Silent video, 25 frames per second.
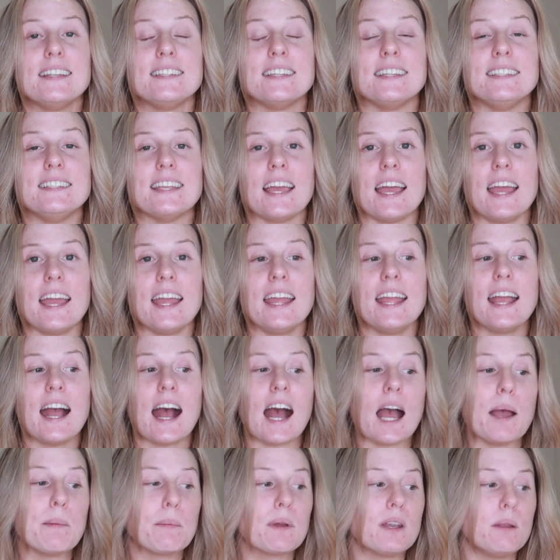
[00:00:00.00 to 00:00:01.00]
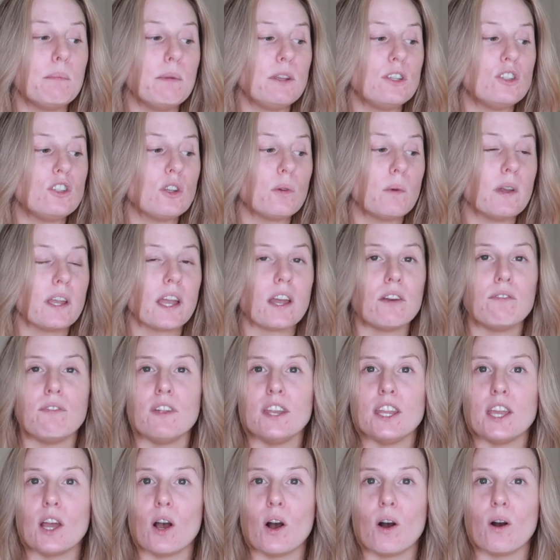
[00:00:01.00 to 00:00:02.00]
Today I'm going to be doing a
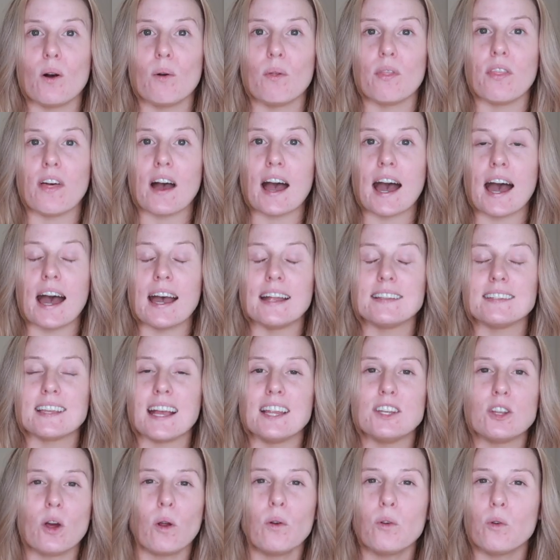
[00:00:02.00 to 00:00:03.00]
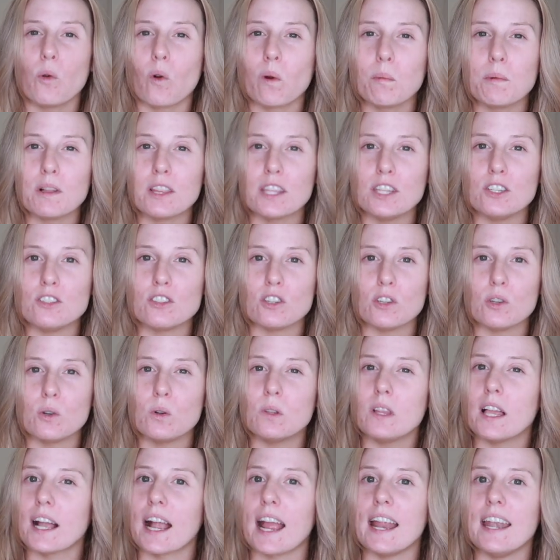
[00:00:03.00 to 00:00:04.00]
video that I don't normally
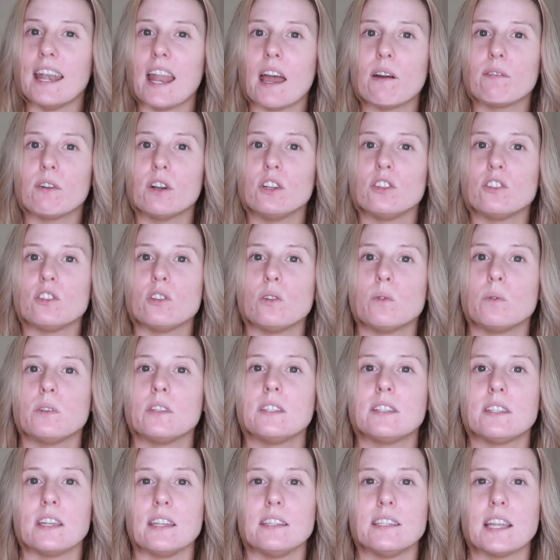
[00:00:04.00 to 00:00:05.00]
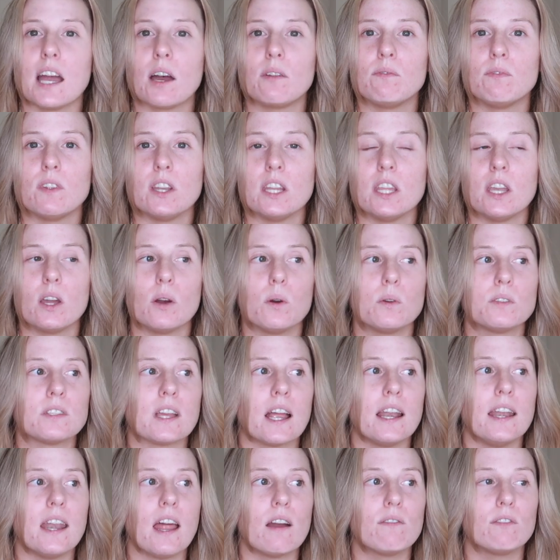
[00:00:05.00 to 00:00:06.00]
do. Like, I never do sit down videos,
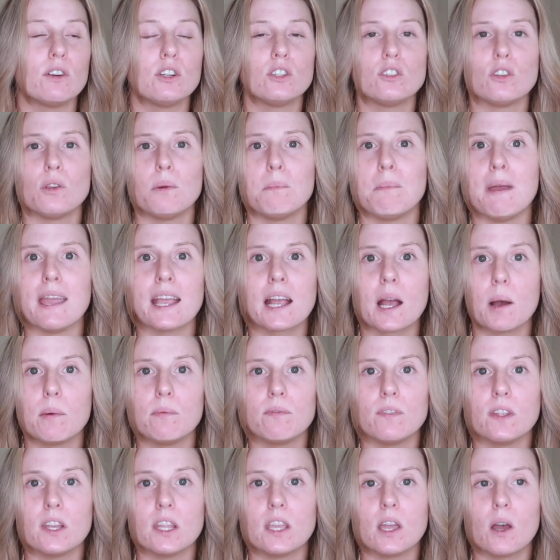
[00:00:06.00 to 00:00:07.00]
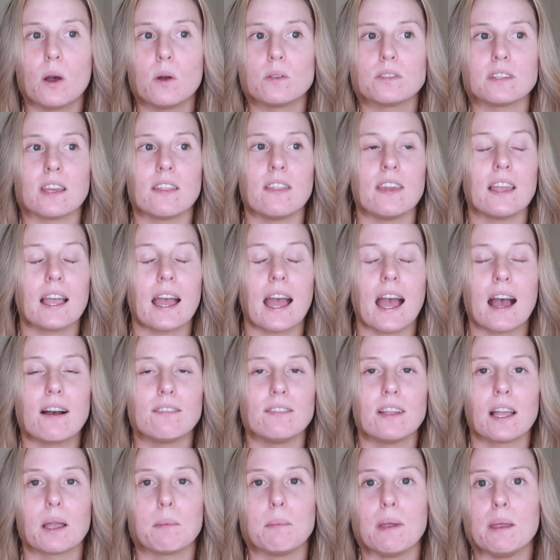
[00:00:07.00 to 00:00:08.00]
I never do makeup videos. I think I
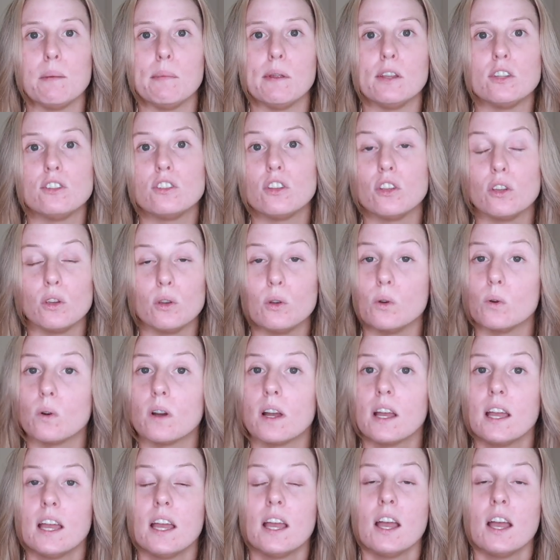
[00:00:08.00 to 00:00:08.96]
have like maybe two